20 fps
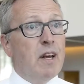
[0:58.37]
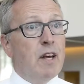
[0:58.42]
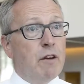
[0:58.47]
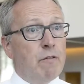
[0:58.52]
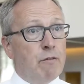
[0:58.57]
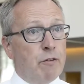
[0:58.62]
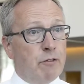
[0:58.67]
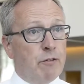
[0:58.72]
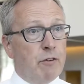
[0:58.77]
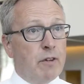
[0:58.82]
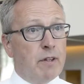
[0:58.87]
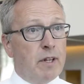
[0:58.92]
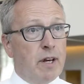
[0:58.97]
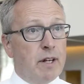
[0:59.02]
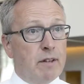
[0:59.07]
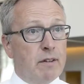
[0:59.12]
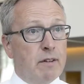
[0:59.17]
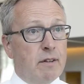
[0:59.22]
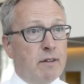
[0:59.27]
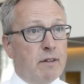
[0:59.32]
If we see
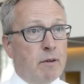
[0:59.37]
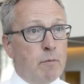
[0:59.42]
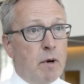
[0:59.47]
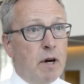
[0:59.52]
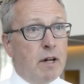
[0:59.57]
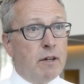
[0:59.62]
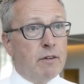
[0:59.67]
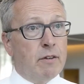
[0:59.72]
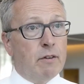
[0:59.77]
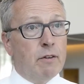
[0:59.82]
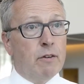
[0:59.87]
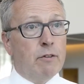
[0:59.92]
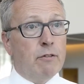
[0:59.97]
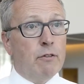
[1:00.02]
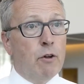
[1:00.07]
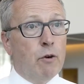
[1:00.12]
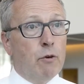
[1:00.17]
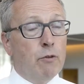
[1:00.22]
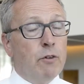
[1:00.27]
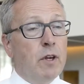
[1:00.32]
that the demand
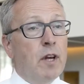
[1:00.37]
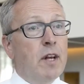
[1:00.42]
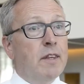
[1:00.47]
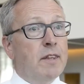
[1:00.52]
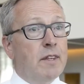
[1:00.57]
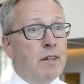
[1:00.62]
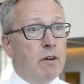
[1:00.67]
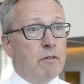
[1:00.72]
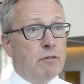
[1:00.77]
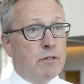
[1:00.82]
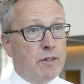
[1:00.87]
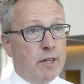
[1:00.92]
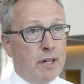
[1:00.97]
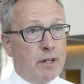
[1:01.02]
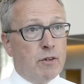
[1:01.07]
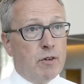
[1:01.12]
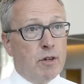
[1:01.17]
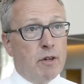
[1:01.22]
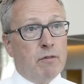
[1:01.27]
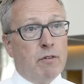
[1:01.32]
slows, then obviously
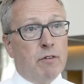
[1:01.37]
that could have